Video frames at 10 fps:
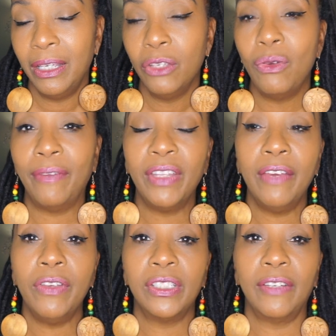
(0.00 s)
You have to
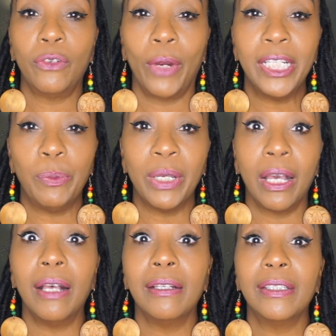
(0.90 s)
give yourself grace
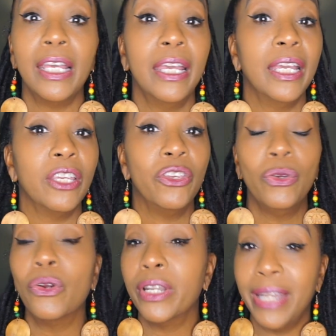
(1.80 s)
because
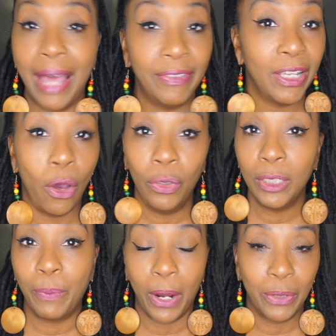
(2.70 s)
you are not the
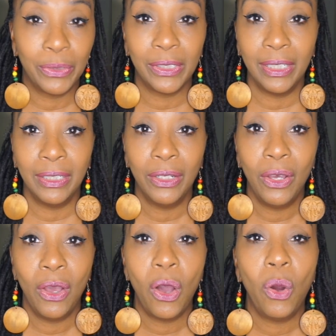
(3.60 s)
only person
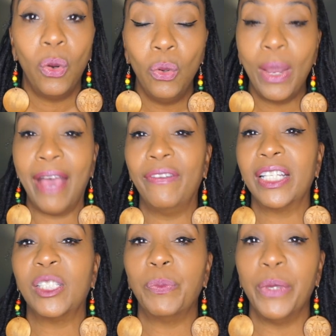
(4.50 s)
who have
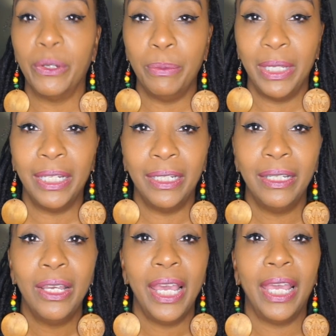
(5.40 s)
experimented
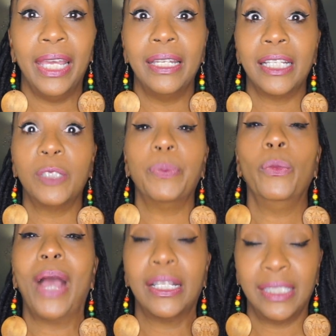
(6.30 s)
and, ex
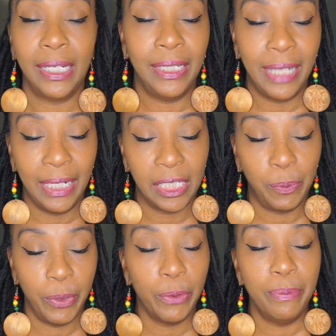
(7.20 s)
well, I'll say not
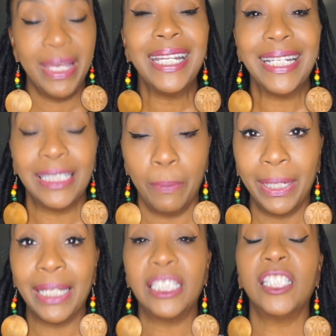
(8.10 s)
experimented, but
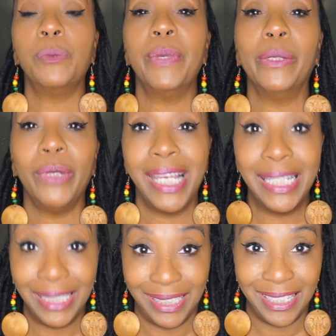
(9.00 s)

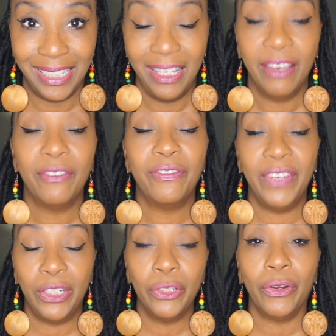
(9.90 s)
experienced
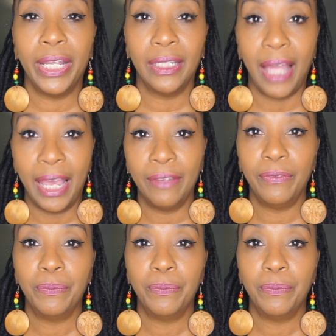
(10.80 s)
failure in life.